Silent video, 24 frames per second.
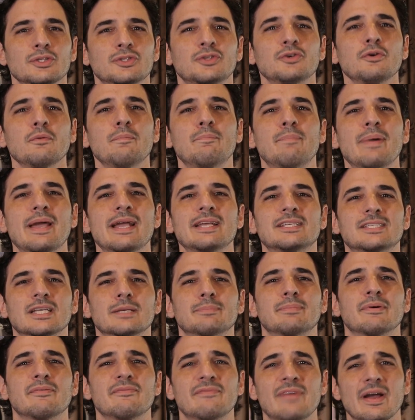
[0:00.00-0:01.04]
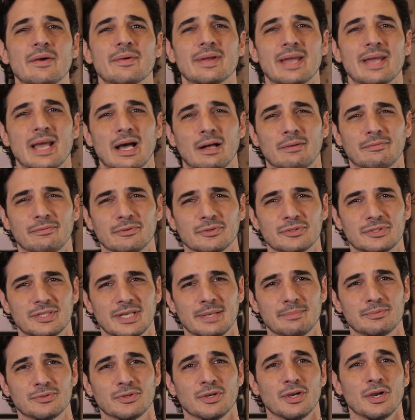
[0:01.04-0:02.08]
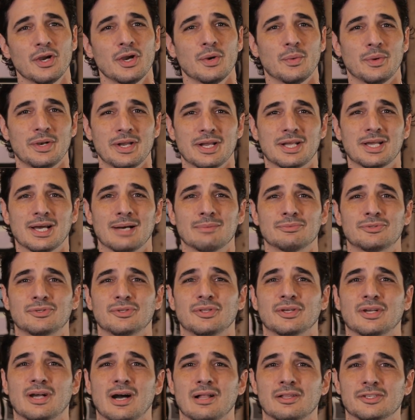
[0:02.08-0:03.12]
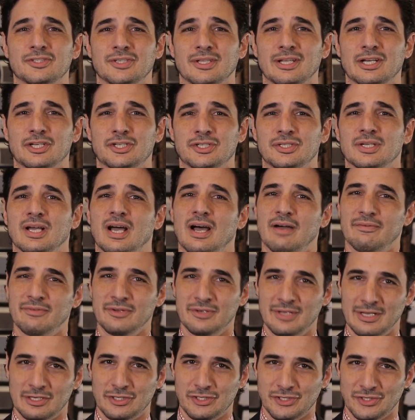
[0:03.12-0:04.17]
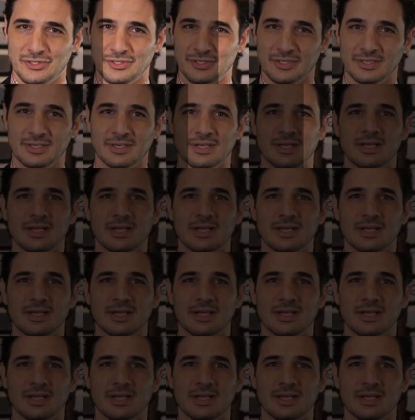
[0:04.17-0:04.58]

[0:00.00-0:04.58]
Two basic but very helpful tips when it comes to the collar selection of your next shirt.